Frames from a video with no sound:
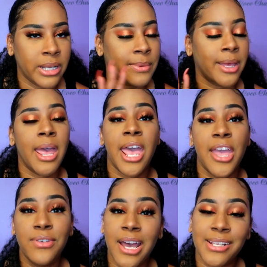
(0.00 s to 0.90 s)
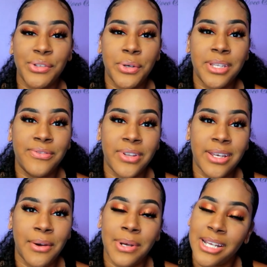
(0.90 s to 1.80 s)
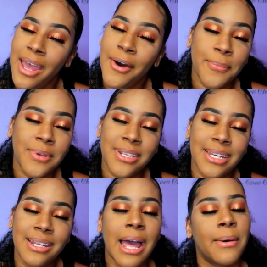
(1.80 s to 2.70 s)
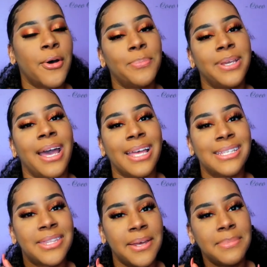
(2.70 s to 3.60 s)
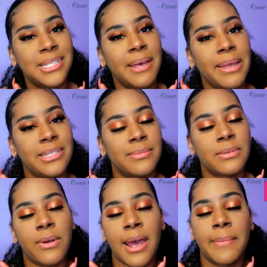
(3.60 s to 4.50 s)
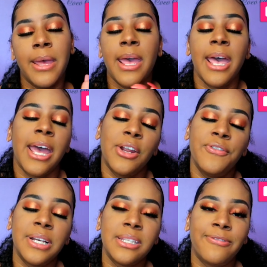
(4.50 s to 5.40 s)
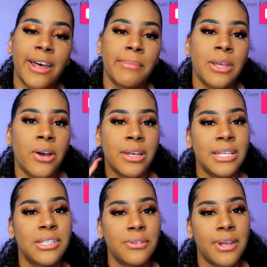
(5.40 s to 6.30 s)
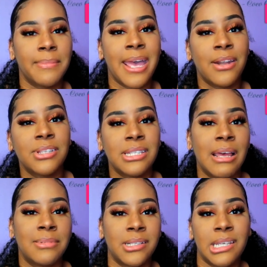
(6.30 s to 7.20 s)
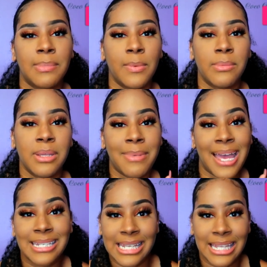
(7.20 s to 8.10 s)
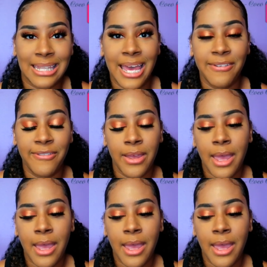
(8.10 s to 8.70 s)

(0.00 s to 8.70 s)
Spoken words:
Anyway, if you guys enjoyed this video, which I hope you did, I hope you guys thumbs up and subscribe, and don't forget to follow me on Instagram and on Snapchat to keep up with me in my daily life.